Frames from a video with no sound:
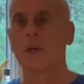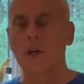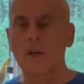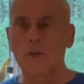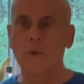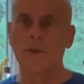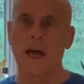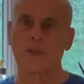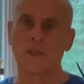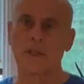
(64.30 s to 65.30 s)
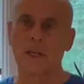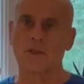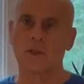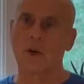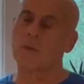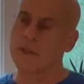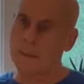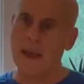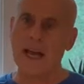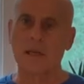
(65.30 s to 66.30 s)
2,000 years ago when the
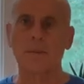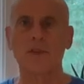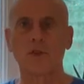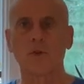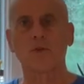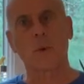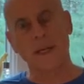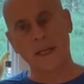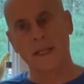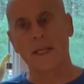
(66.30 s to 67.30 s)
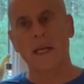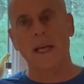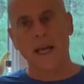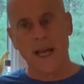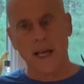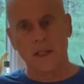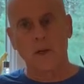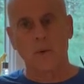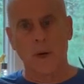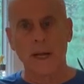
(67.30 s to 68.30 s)
Maccabee Jews went in and
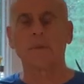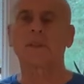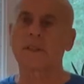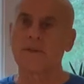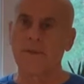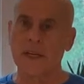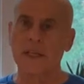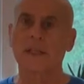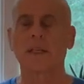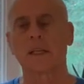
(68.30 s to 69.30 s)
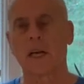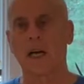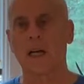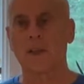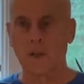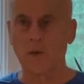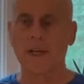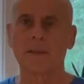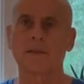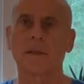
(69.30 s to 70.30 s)
were able to defeat the
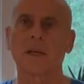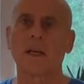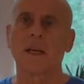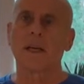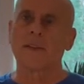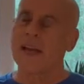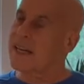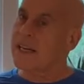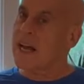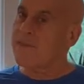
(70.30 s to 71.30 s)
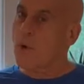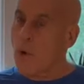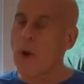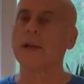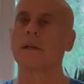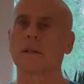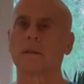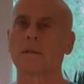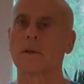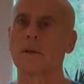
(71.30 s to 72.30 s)
Greeks. They had enough oil
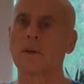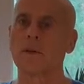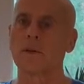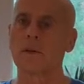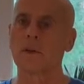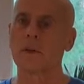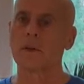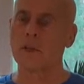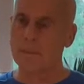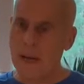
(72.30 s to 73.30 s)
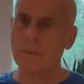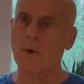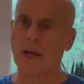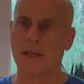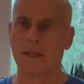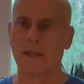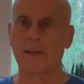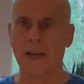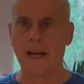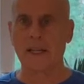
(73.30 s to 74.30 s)
to commemorate
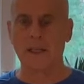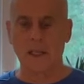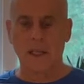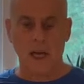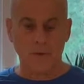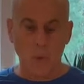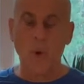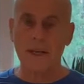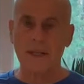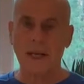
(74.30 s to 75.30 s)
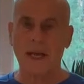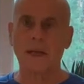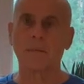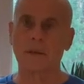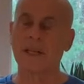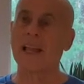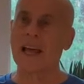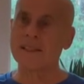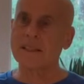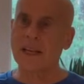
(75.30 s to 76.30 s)
that for one day, but it
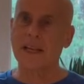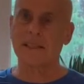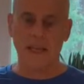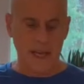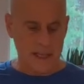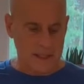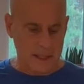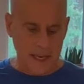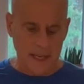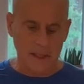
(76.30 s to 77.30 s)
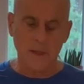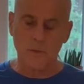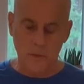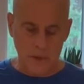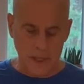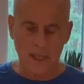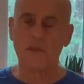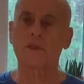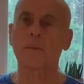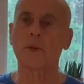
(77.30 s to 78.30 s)
lasted 8 days. And here's
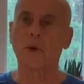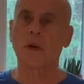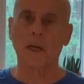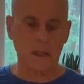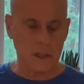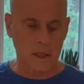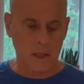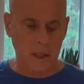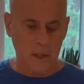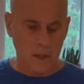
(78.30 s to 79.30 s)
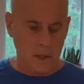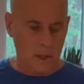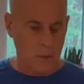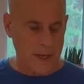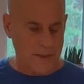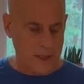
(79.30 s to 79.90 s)
the menorah with